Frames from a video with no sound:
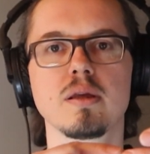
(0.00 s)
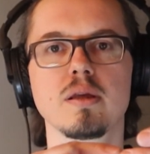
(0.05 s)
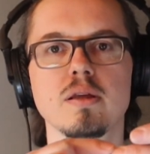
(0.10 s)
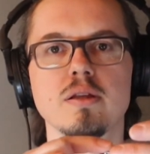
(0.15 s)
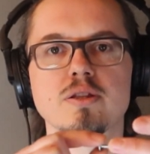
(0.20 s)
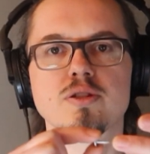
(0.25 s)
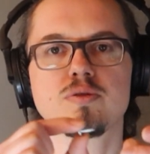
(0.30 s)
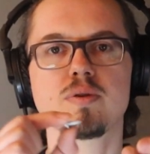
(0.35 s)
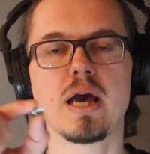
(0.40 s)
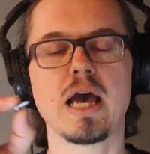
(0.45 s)

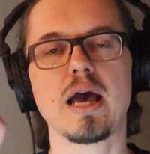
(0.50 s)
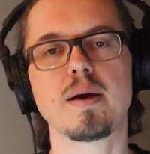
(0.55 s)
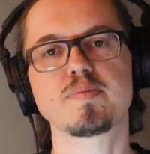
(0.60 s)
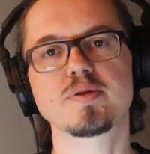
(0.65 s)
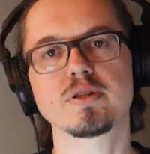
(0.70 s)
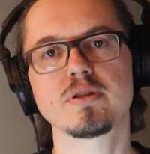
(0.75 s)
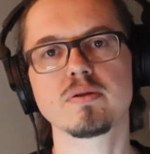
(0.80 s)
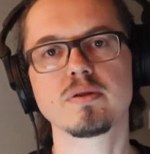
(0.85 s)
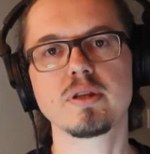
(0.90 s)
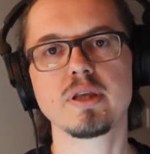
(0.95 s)
into
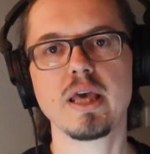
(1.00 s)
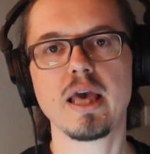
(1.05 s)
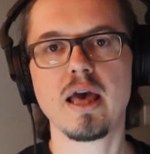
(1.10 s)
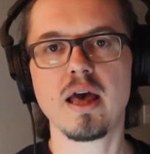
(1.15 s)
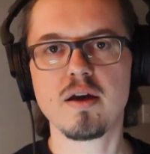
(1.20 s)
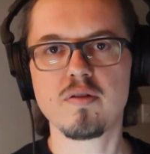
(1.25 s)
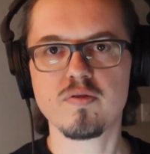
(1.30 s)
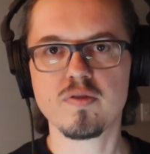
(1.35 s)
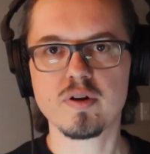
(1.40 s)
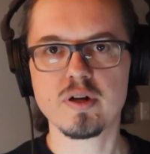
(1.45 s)
absolutely
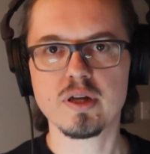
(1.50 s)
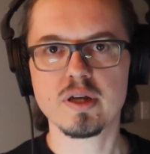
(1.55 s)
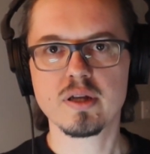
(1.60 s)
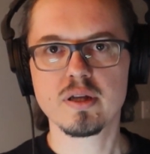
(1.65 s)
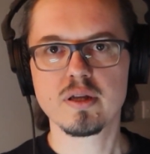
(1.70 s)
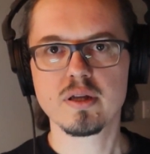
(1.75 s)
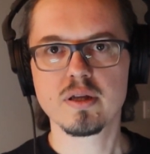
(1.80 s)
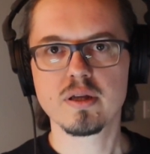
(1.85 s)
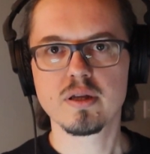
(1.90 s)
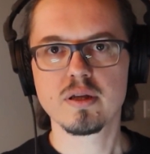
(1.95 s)
every
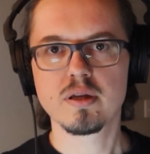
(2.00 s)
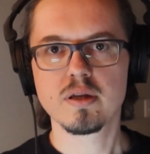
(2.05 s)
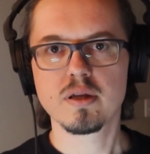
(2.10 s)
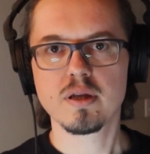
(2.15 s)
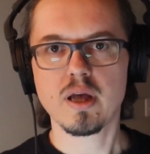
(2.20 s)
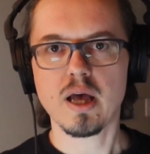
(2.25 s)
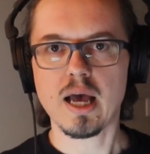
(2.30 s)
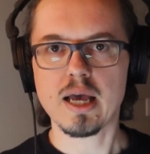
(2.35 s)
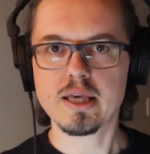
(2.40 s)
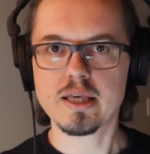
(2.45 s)

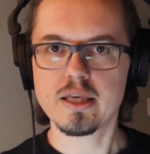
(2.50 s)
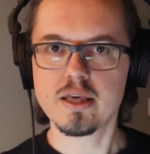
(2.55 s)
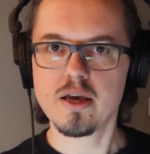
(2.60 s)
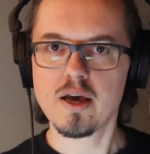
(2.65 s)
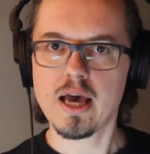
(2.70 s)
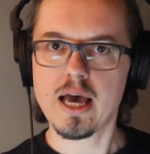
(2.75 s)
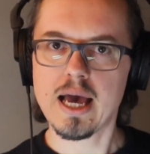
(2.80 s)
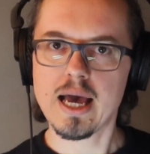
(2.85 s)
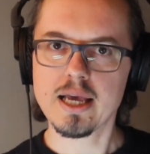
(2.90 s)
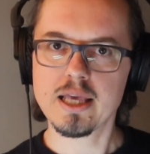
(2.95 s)

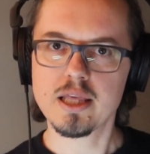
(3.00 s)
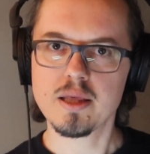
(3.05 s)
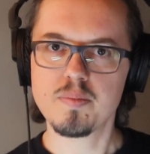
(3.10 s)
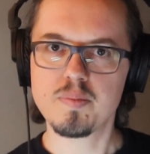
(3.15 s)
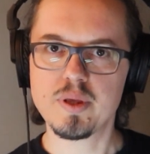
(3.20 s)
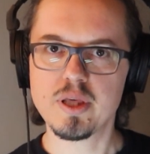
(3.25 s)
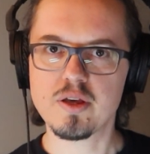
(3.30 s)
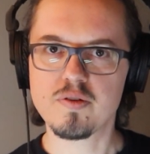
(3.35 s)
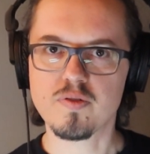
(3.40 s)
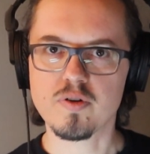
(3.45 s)
IKEA Hacking
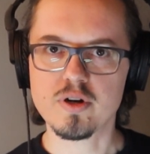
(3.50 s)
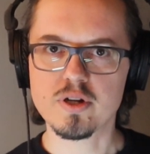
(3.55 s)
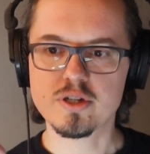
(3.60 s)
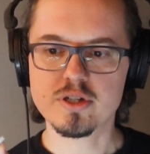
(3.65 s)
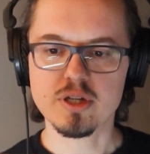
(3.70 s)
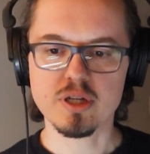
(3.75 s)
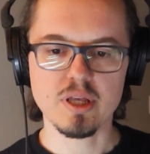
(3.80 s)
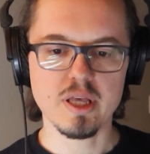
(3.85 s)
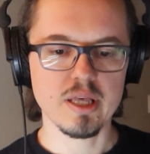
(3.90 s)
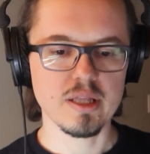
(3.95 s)
Peak
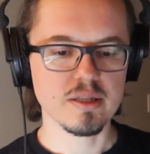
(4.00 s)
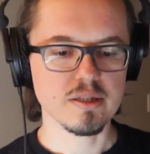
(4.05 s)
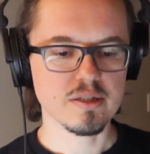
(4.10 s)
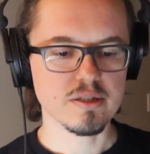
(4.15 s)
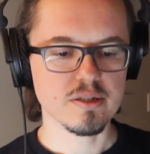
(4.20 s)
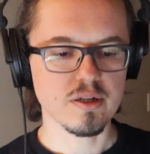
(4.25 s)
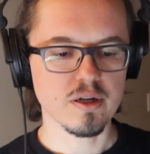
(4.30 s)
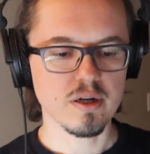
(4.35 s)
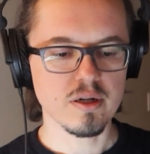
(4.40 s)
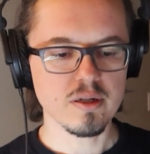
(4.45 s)
Furnishing
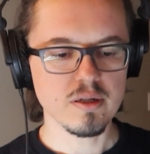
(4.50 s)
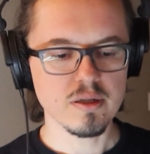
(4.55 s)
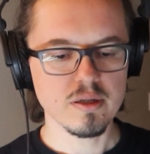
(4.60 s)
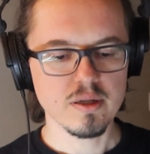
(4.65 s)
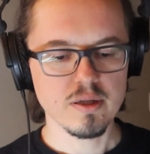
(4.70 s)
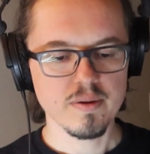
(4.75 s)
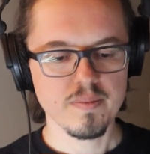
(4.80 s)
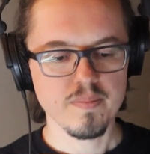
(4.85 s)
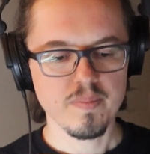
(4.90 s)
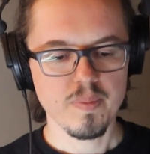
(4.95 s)
install,
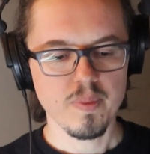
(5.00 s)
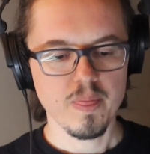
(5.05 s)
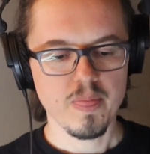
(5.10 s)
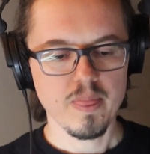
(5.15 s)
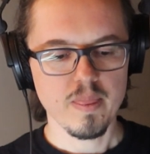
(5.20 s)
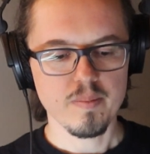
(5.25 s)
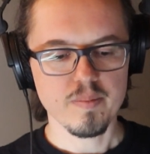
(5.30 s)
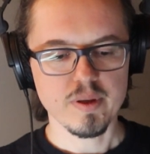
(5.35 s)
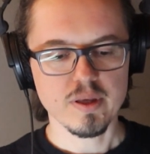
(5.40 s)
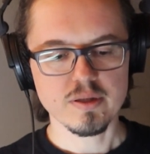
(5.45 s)

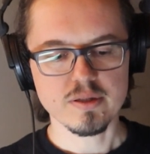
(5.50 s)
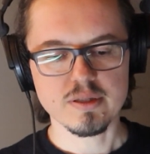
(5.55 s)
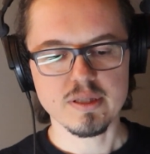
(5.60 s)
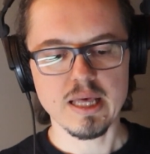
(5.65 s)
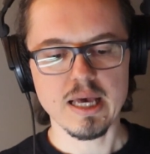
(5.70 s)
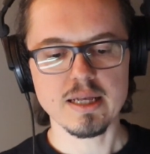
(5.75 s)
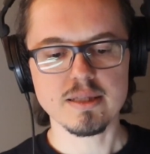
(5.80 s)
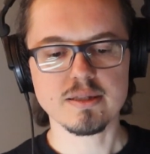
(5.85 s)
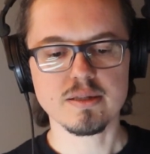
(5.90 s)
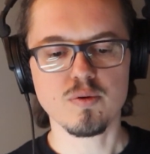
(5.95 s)
because
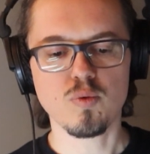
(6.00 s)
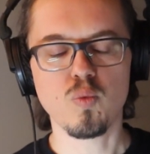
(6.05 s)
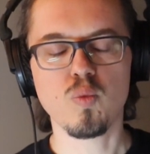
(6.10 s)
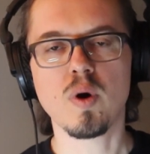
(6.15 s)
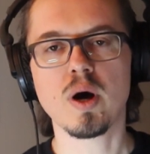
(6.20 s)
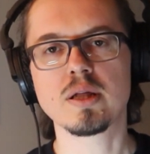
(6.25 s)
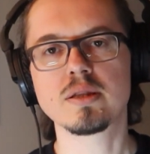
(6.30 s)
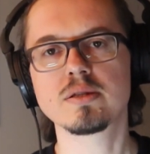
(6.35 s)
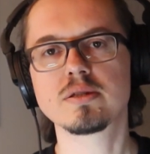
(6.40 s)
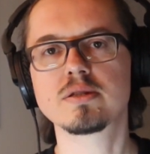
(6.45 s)
that's
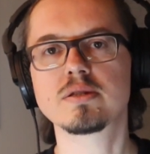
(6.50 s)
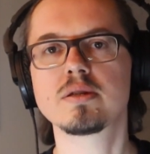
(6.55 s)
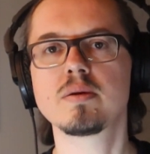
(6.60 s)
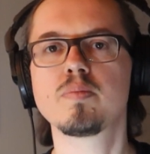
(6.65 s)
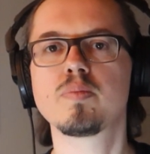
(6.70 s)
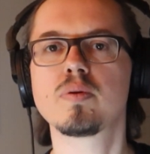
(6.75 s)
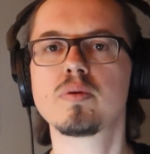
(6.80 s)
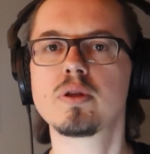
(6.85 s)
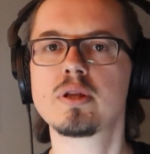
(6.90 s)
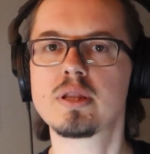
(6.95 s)
one
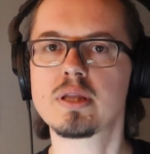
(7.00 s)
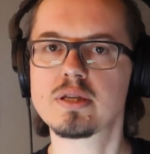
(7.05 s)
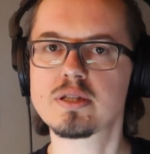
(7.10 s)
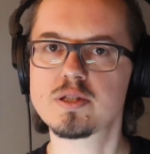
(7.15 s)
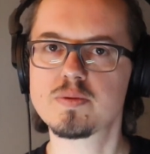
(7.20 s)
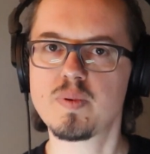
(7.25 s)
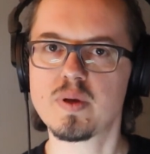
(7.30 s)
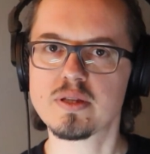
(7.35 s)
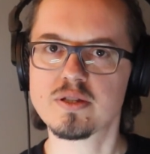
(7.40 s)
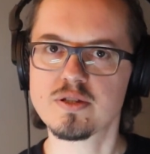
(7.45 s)
simple and
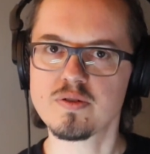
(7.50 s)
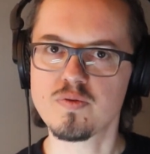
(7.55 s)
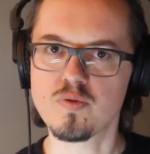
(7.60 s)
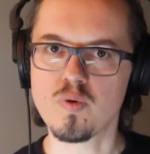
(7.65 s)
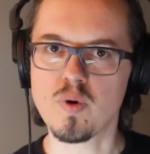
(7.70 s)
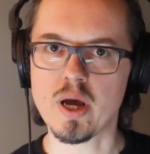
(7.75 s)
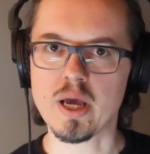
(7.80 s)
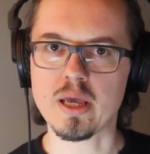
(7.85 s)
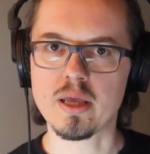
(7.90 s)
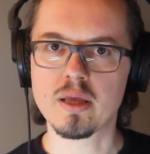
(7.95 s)
inexpensive
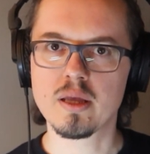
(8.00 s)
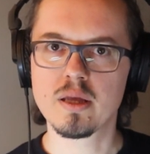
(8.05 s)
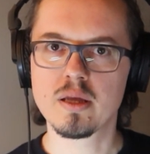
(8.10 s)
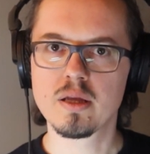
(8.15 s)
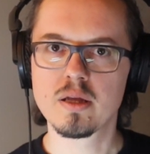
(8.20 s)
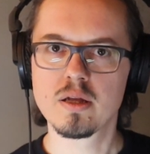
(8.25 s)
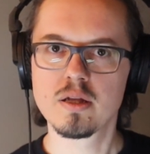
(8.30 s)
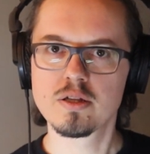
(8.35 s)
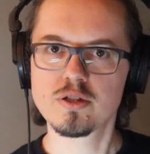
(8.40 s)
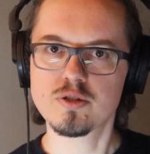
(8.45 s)
way
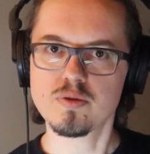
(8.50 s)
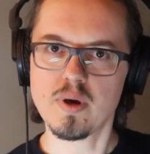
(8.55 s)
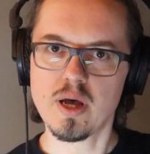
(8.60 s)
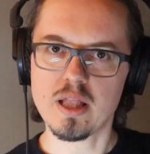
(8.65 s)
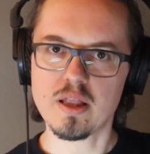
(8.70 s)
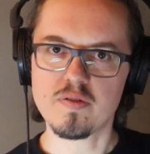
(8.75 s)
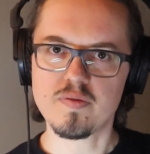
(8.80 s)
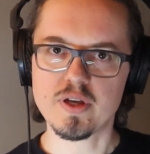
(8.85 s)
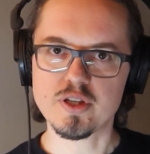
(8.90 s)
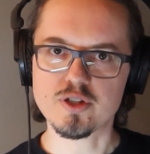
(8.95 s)
to
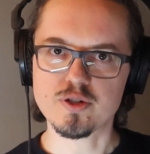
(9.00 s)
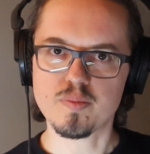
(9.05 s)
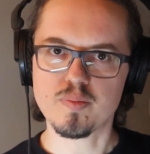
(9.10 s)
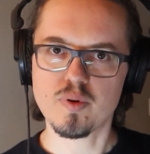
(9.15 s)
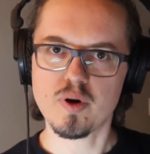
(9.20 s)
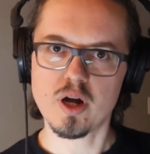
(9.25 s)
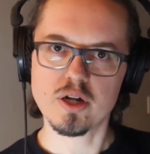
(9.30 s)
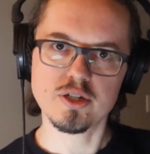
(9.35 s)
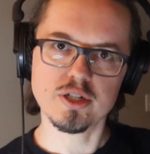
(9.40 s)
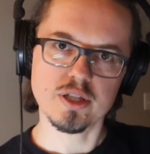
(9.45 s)
elevate your
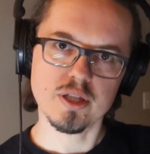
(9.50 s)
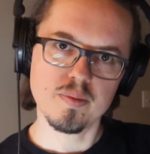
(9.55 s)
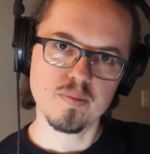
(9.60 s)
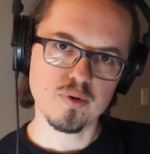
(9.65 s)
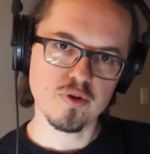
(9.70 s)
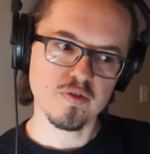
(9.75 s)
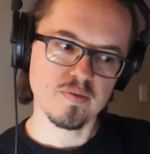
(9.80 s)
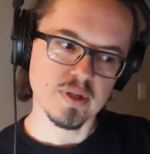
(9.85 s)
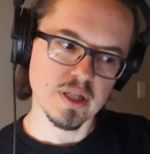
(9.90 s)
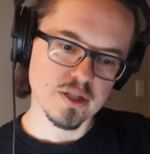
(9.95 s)
project.
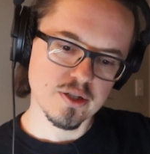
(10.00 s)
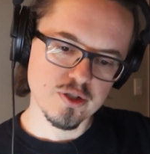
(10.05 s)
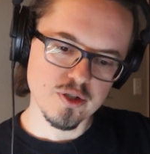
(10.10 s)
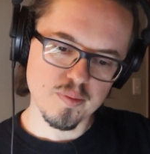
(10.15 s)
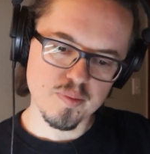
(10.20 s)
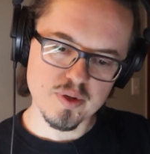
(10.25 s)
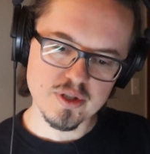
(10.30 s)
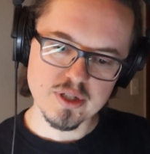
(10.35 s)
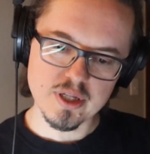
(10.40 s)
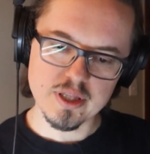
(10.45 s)
Improvement,
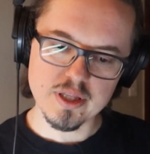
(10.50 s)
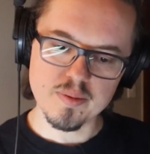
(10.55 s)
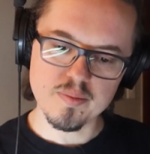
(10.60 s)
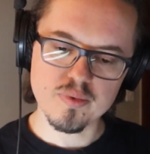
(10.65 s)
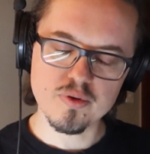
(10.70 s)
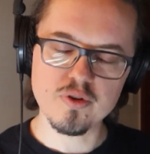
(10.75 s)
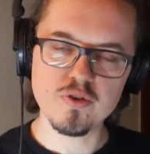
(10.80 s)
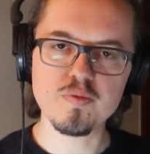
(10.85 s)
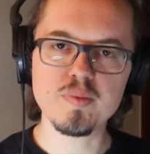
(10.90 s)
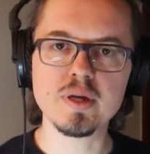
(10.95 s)
that 2%
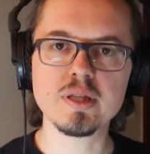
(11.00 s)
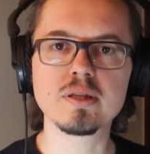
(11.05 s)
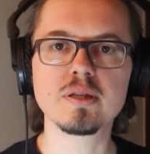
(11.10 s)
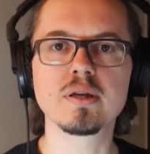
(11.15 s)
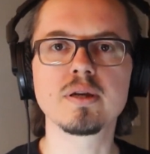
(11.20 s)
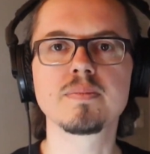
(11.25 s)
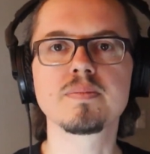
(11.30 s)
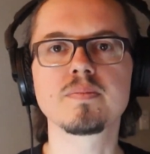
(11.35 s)
improvement,